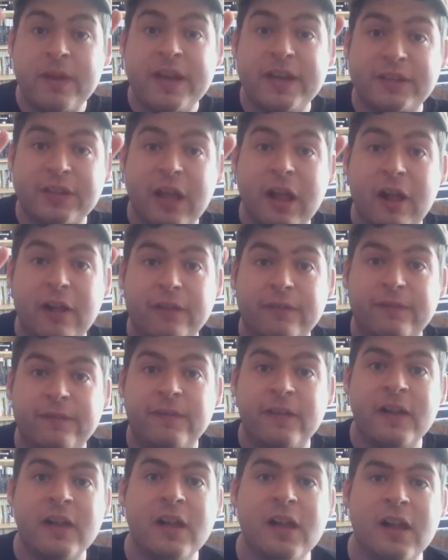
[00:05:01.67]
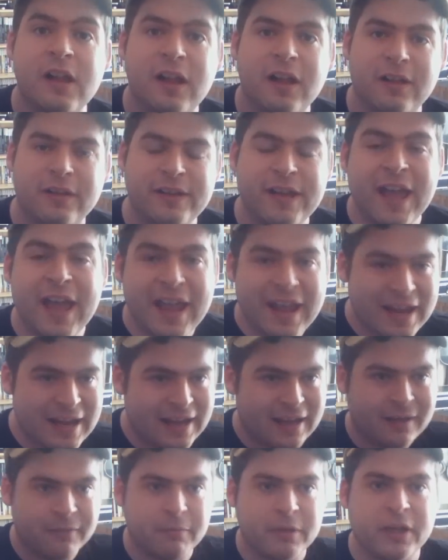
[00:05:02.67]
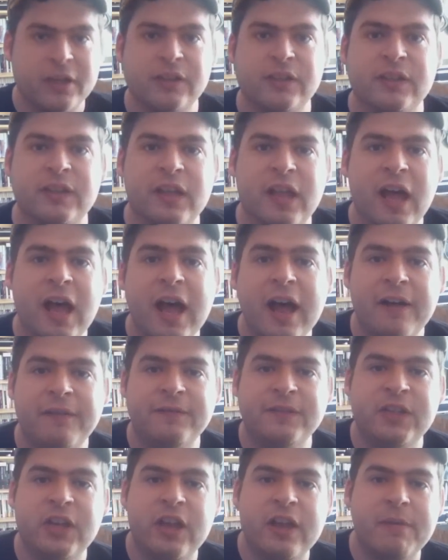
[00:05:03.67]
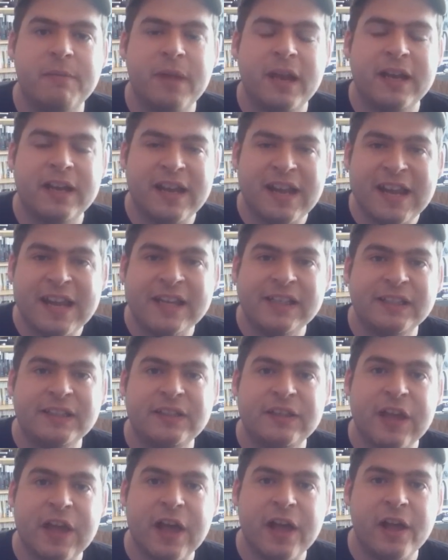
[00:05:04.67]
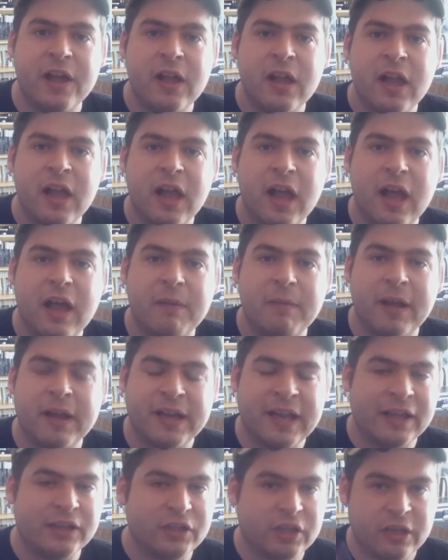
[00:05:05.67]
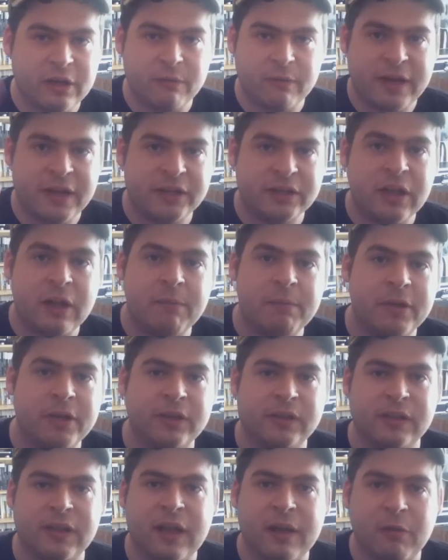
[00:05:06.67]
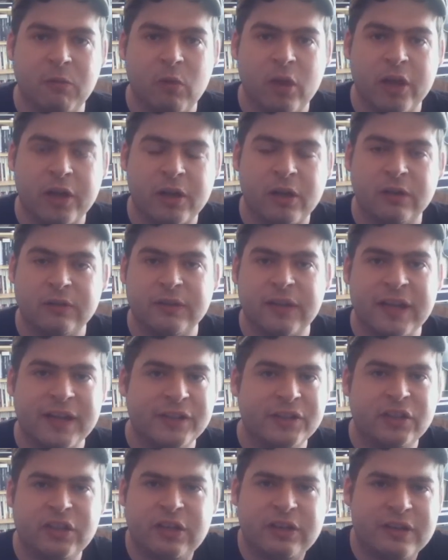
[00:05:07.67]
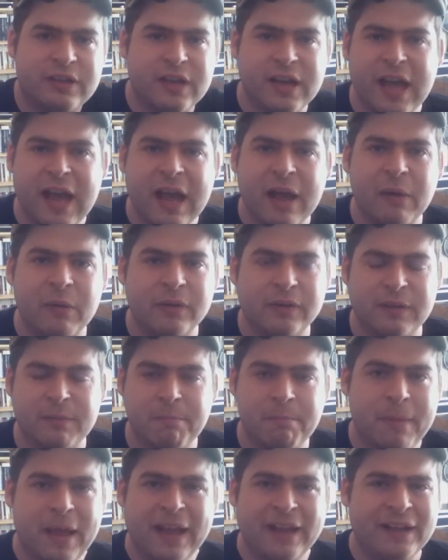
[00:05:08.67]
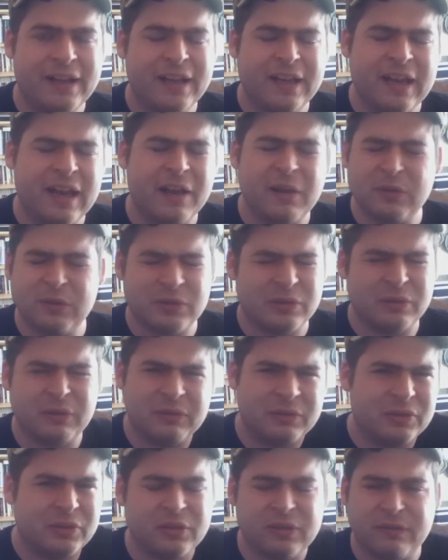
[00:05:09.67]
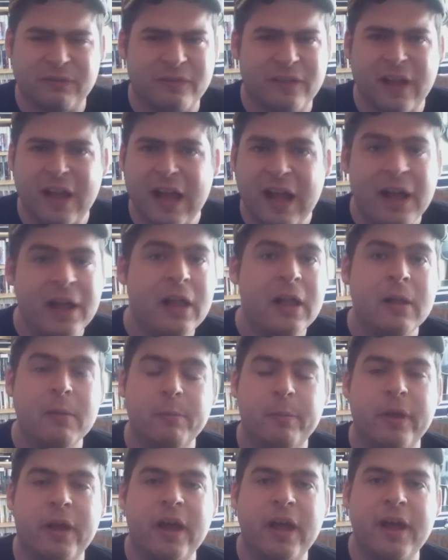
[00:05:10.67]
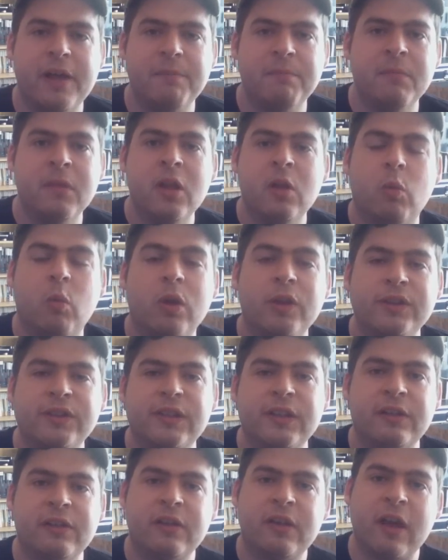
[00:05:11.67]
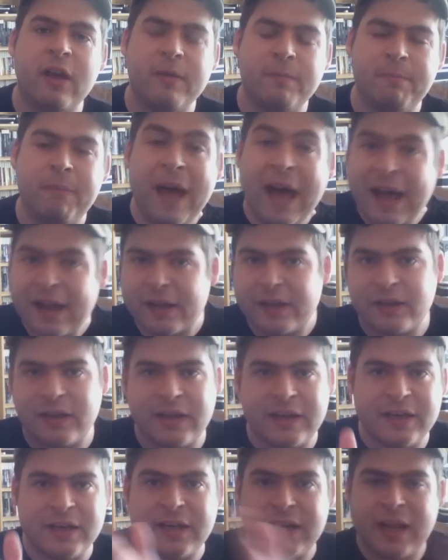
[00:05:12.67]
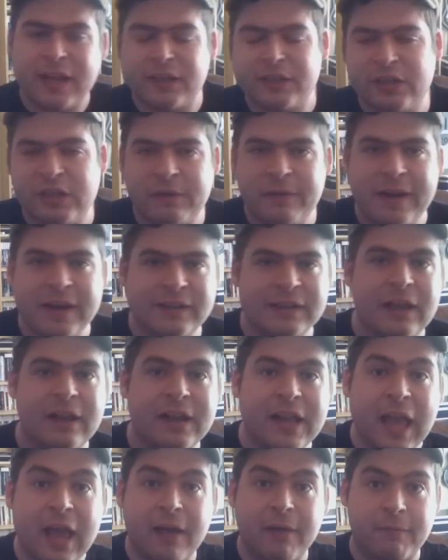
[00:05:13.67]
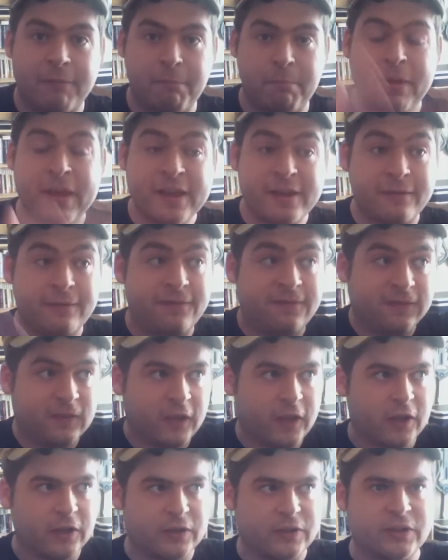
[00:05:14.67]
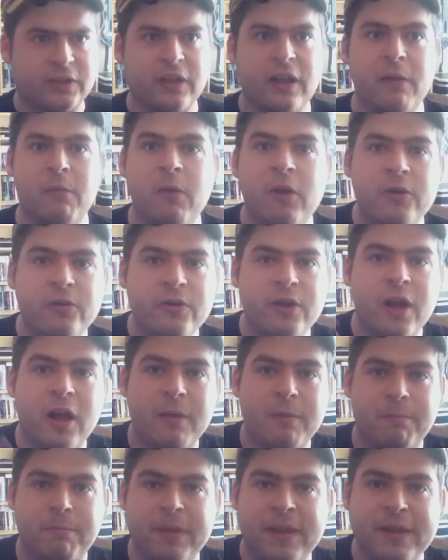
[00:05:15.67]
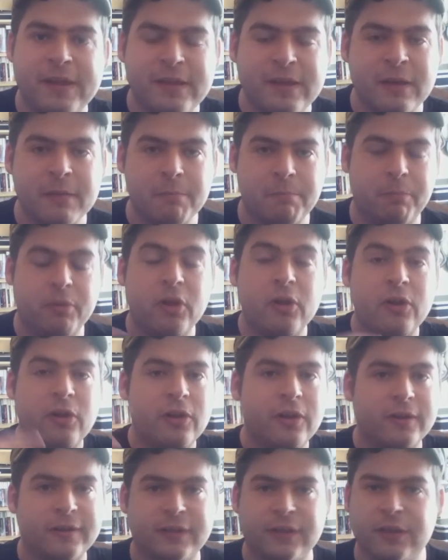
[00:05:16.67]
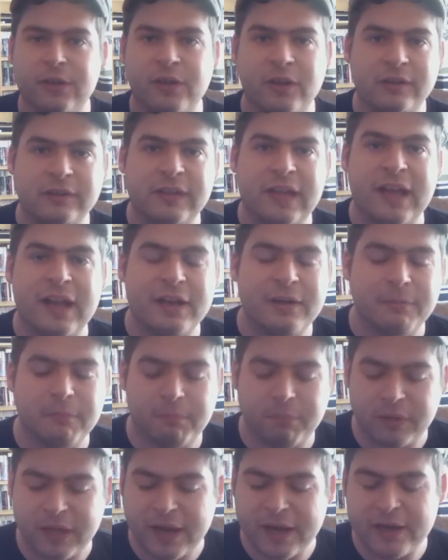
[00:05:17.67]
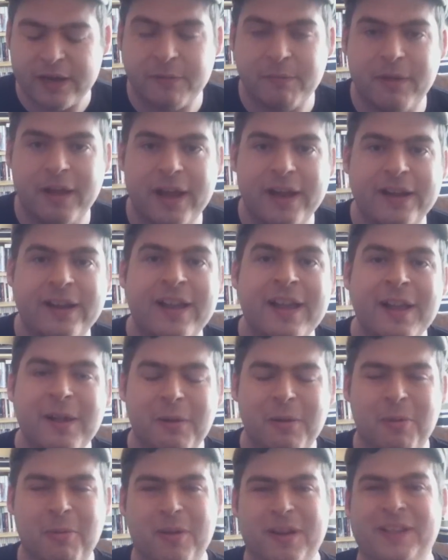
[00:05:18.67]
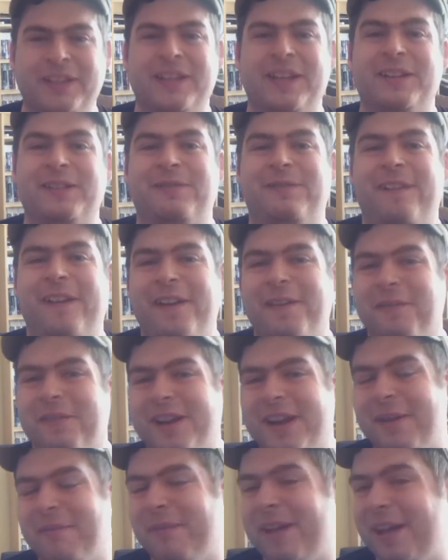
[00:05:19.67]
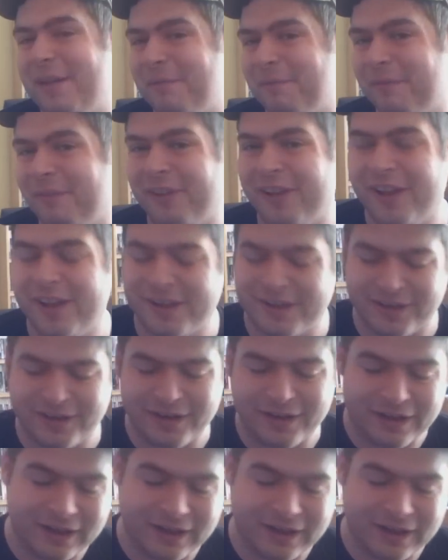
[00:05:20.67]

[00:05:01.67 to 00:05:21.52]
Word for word: weeks off yay, because of the half term and Easter, um, I get two weeks off because I work on like student hours and banking hours and stuff like that. But um, once I go back in the next two weeks, I'll get a big flood, so I will not be bored and all that and playing on my Windows Phone when I'm at work. And